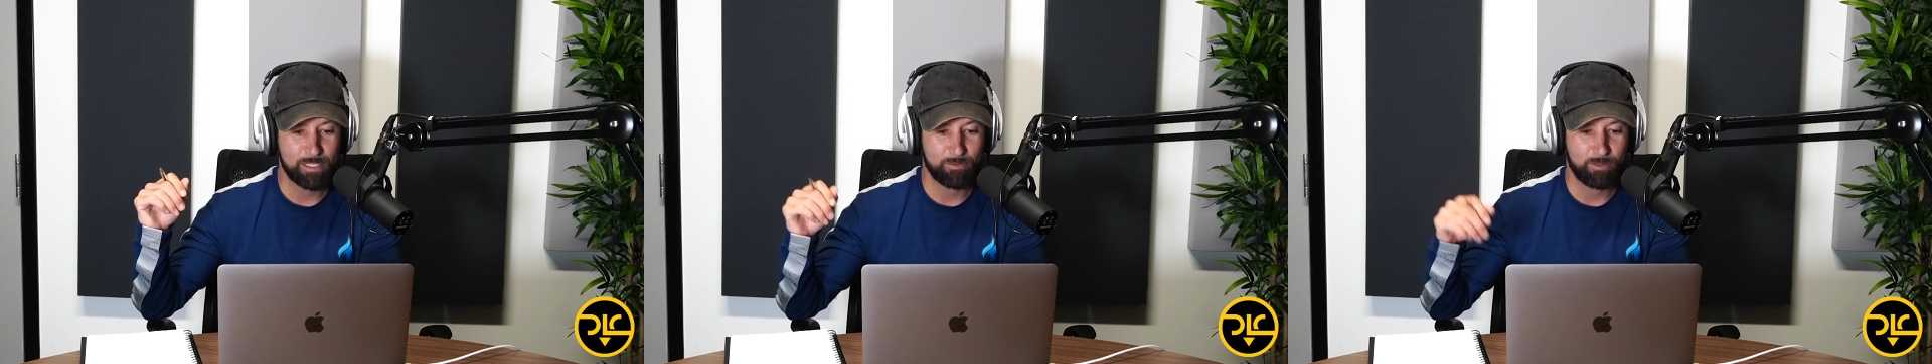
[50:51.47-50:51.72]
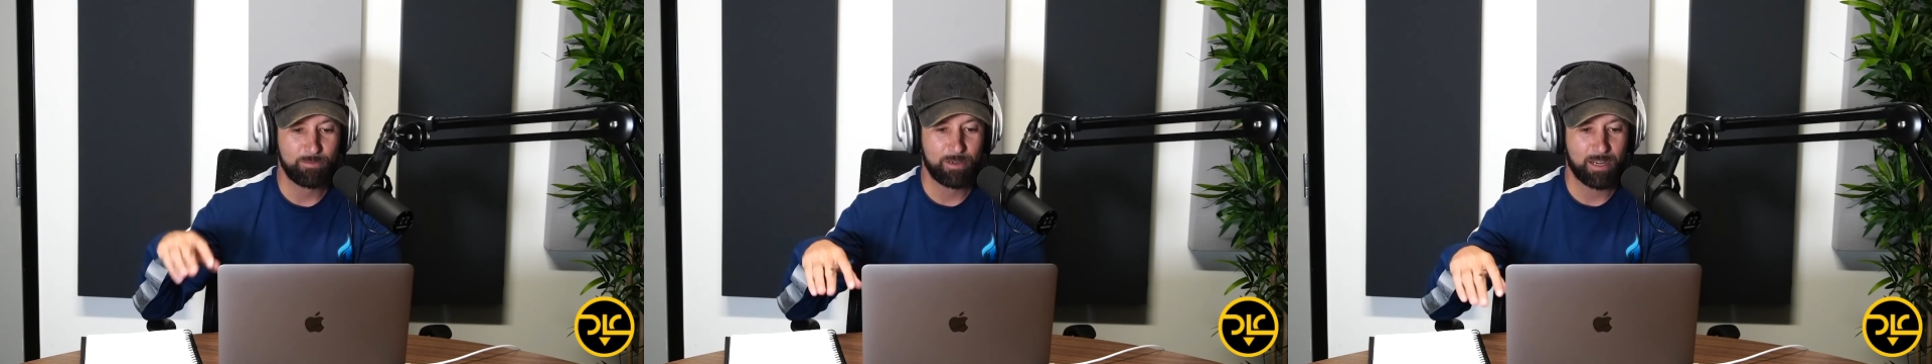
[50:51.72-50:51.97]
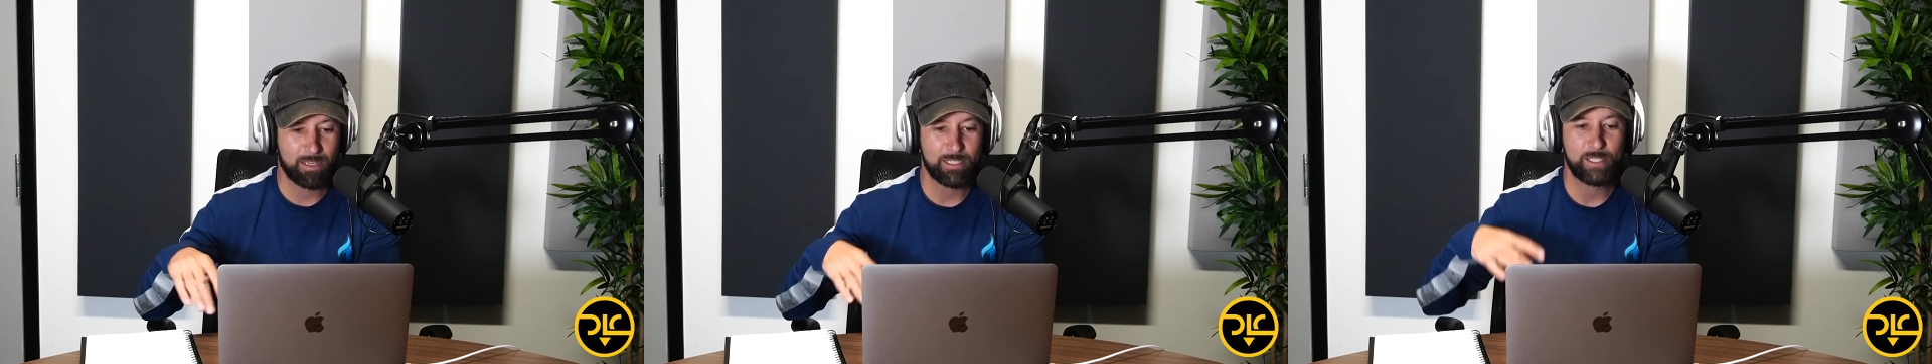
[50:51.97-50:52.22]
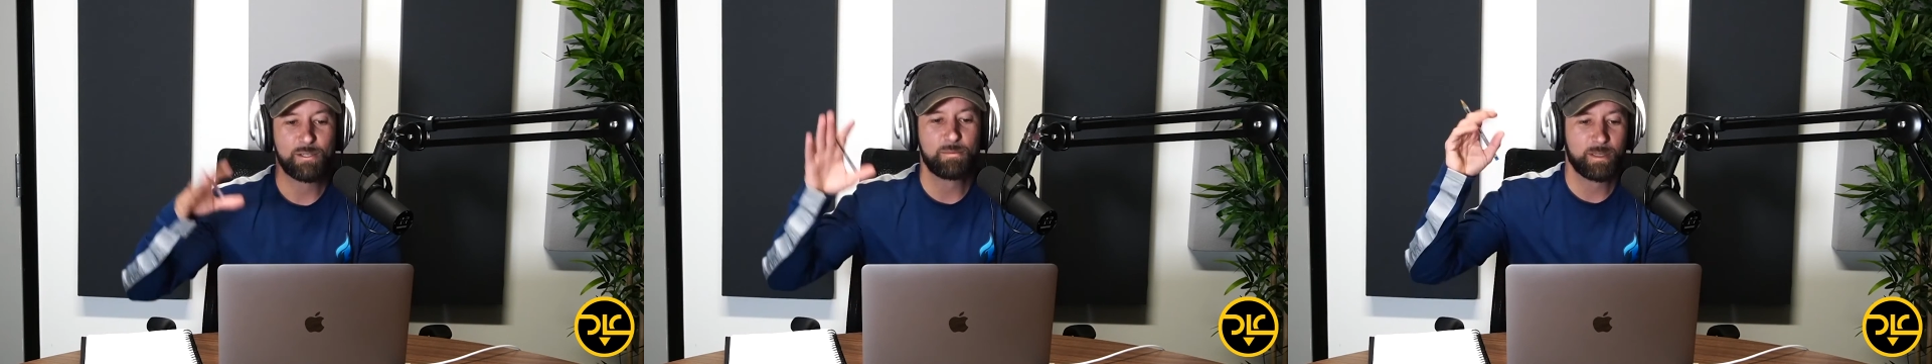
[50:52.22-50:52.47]
and we've got
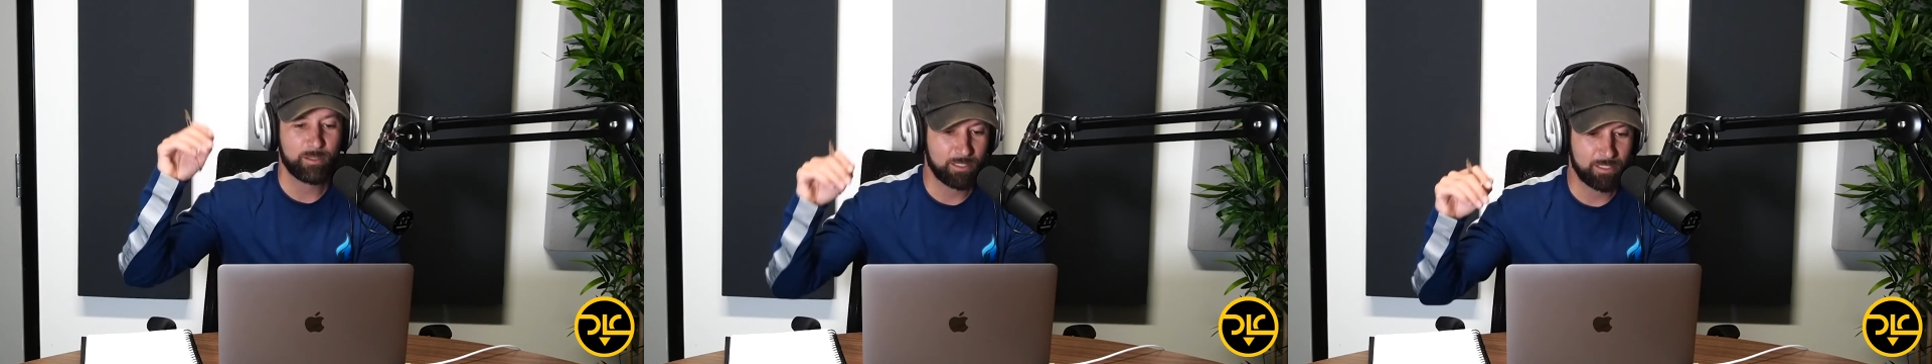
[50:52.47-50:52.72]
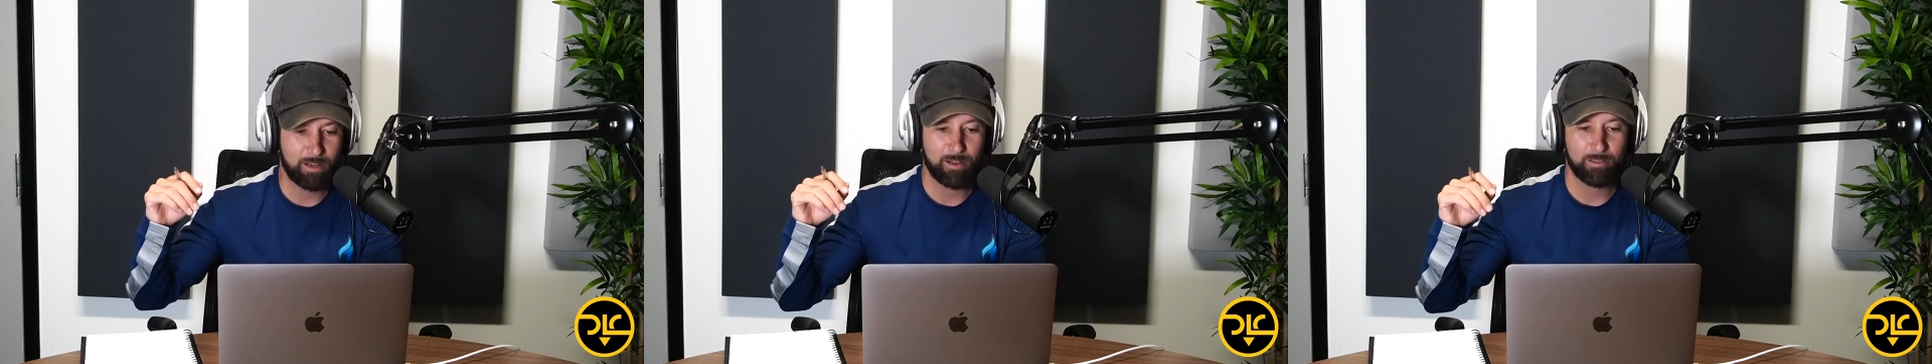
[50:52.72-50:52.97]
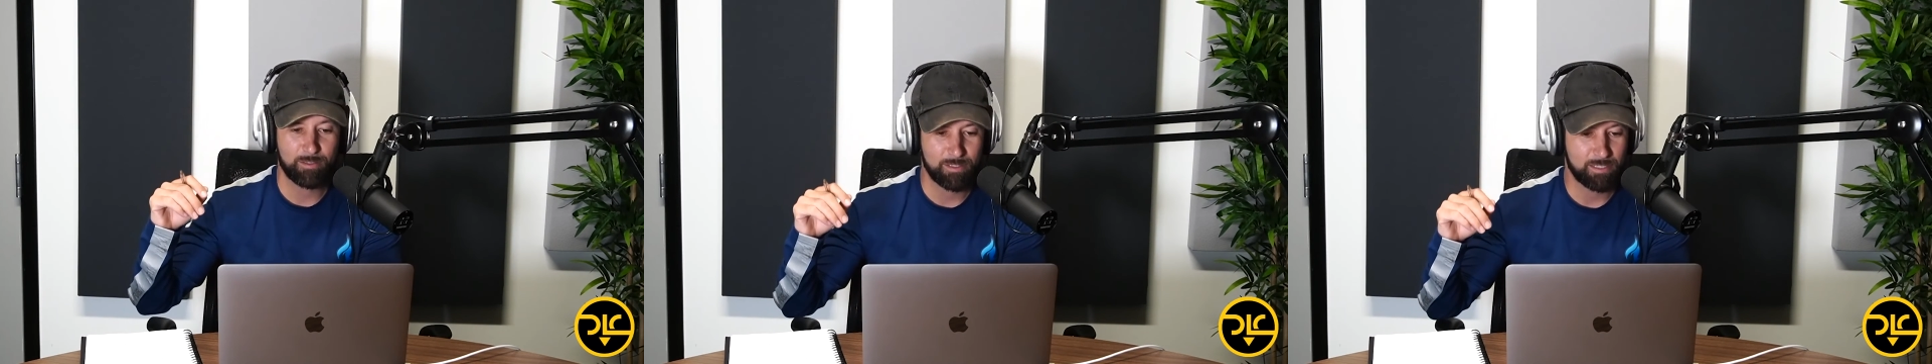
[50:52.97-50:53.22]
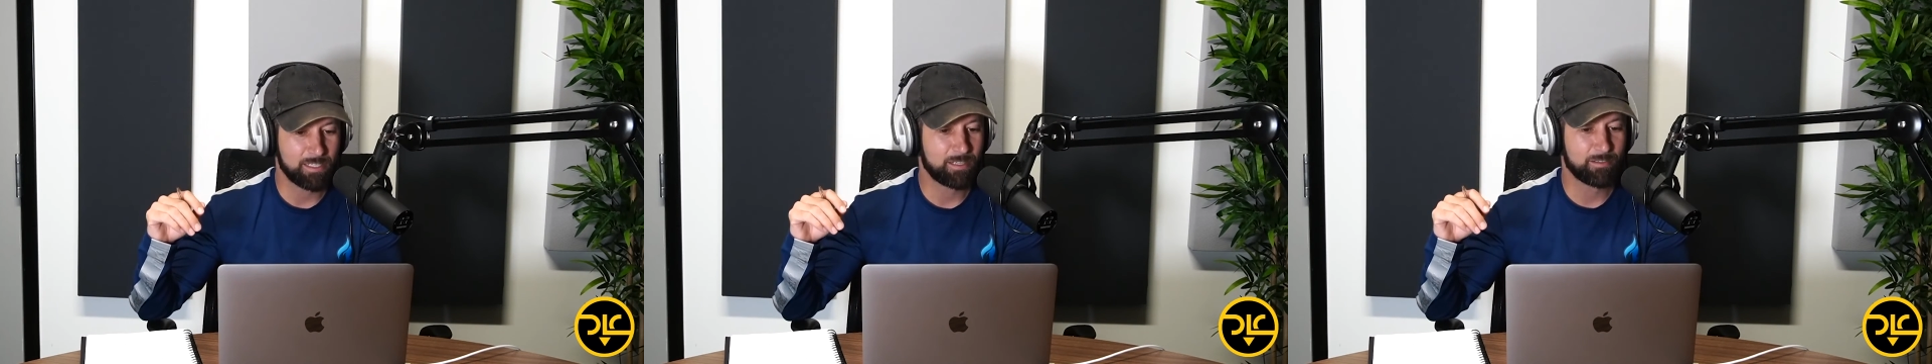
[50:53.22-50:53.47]
$2 million a
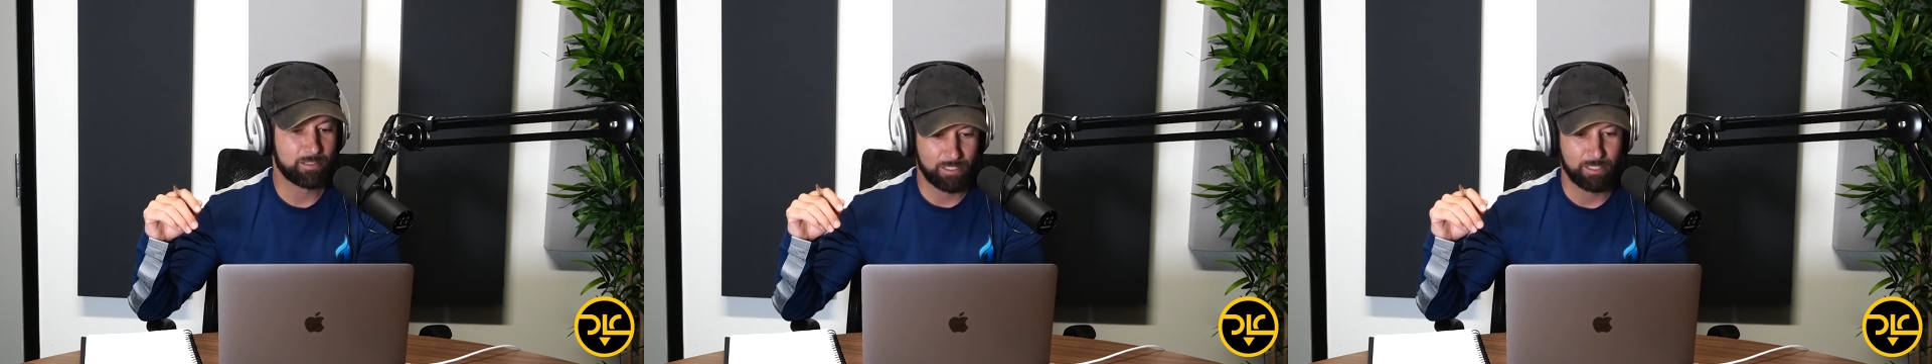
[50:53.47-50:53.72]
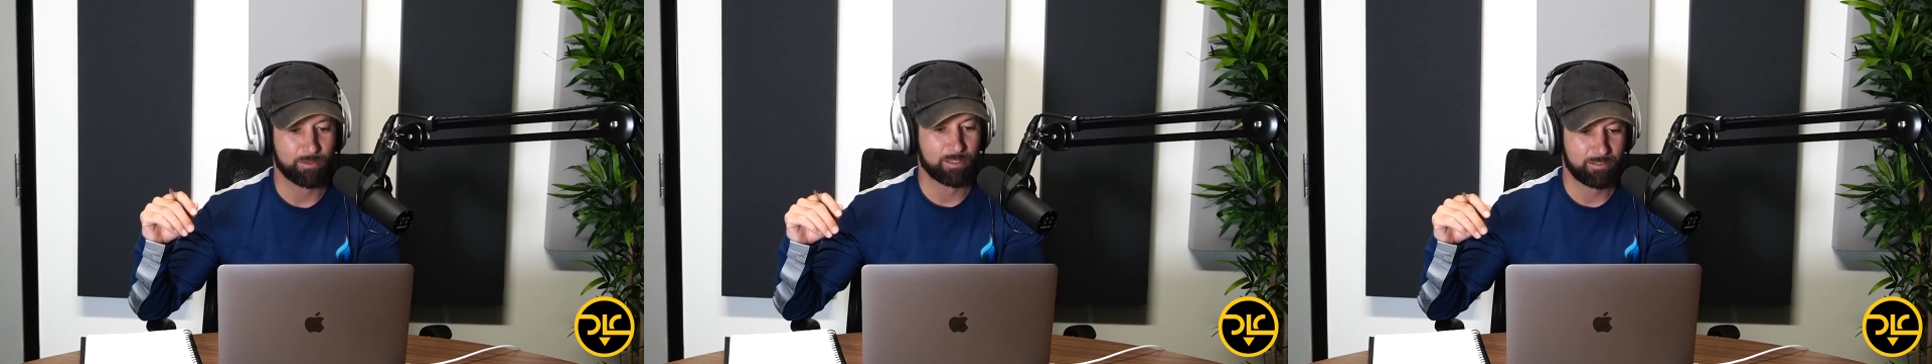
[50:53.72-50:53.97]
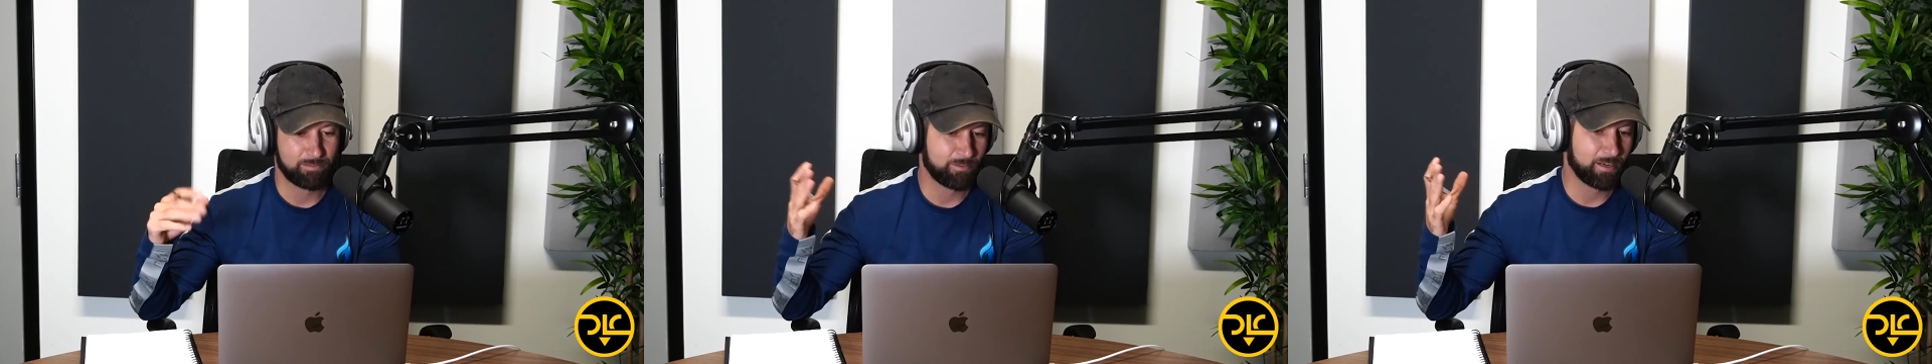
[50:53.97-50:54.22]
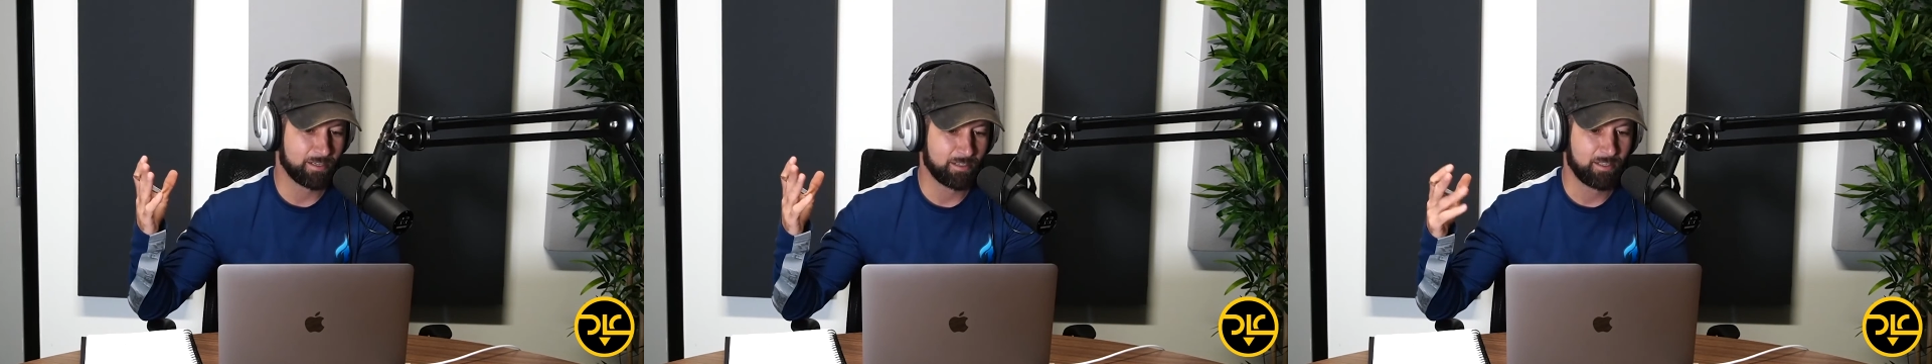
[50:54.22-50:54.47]
year to do it, right?